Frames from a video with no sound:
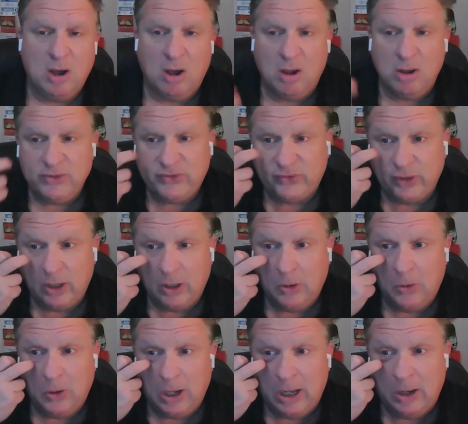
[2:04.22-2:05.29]

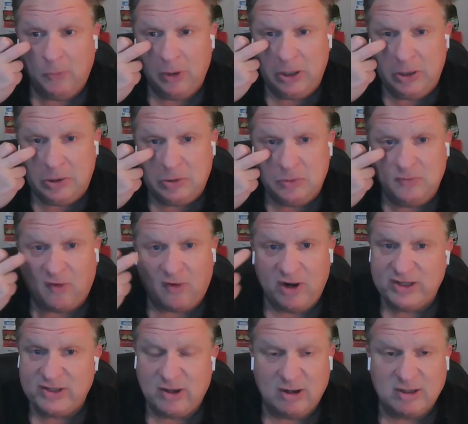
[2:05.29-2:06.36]
Also, uh, we
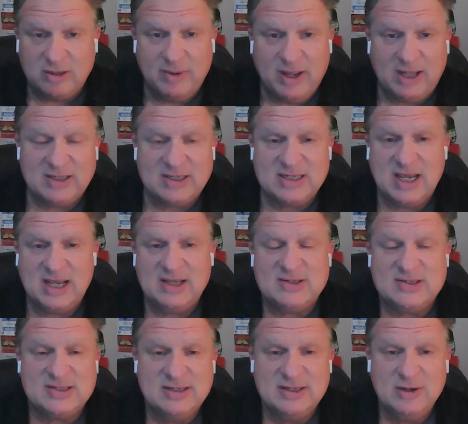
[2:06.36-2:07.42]
already talked about
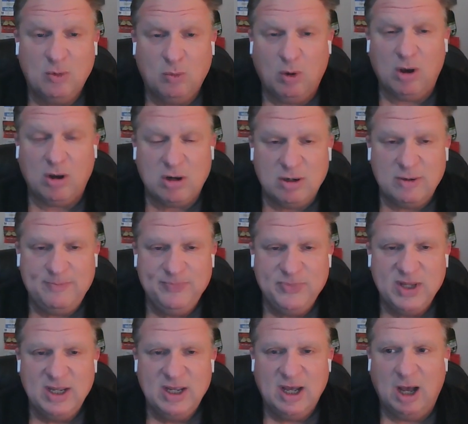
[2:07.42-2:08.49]
Tez Walker.
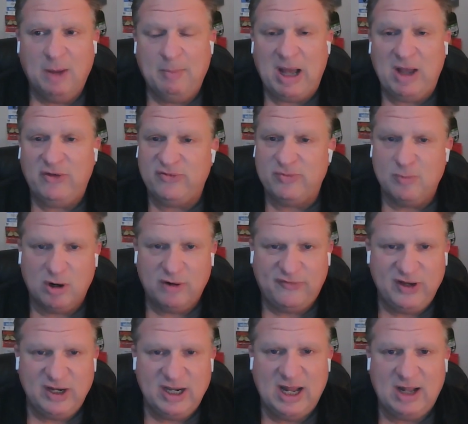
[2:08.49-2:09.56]
Uh, Miles
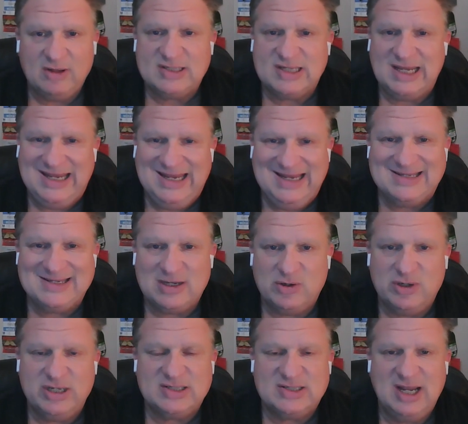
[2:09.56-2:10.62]
Murphy announced that he's
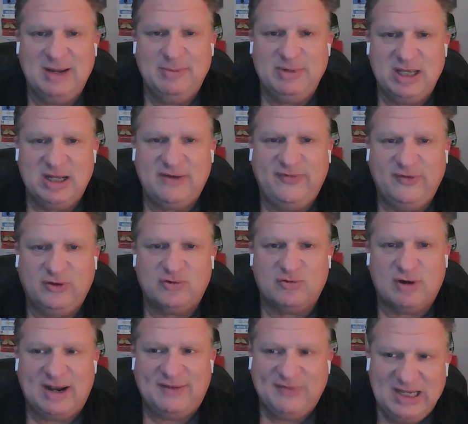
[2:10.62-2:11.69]
entering his name in the N F L
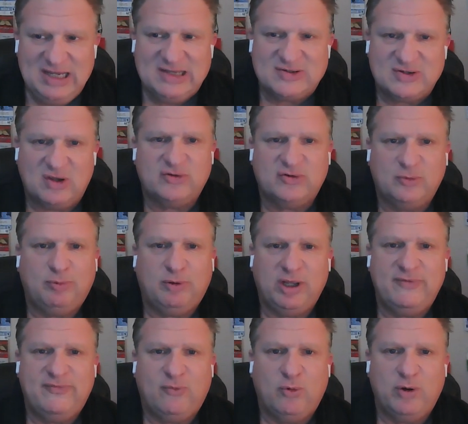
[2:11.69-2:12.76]
draft. He has also
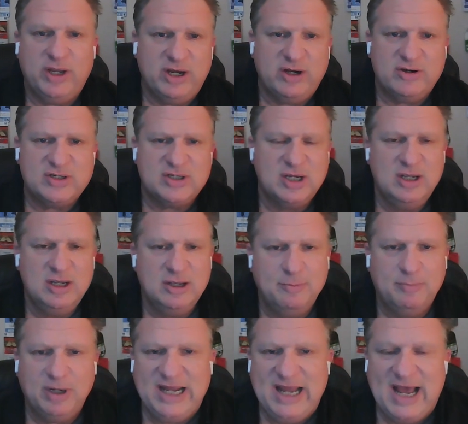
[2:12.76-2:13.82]
played four years,
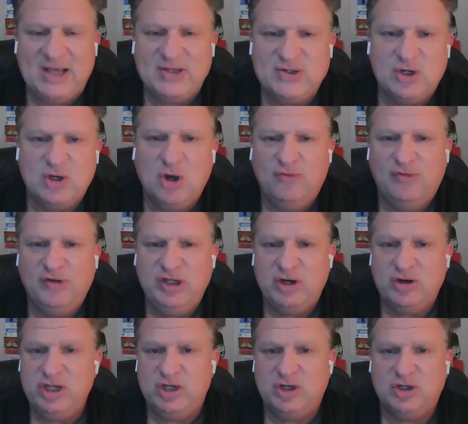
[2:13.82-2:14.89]
but he has a COVID
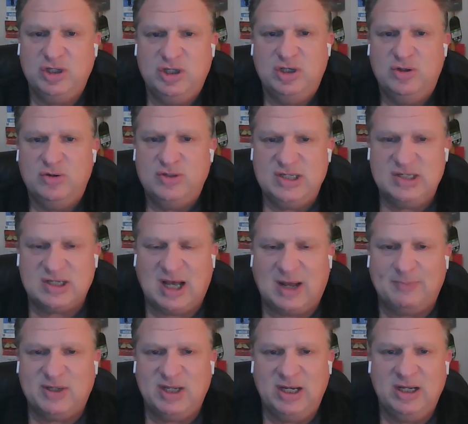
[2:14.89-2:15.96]
year he could use. He's
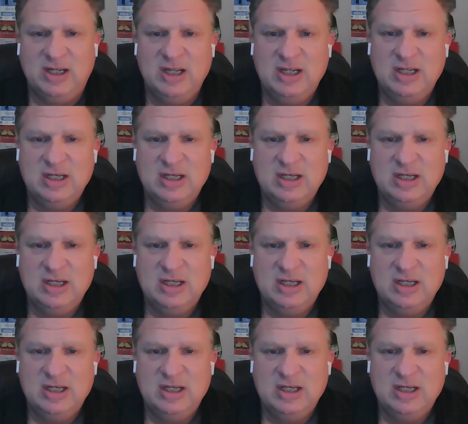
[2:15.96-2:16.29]
opting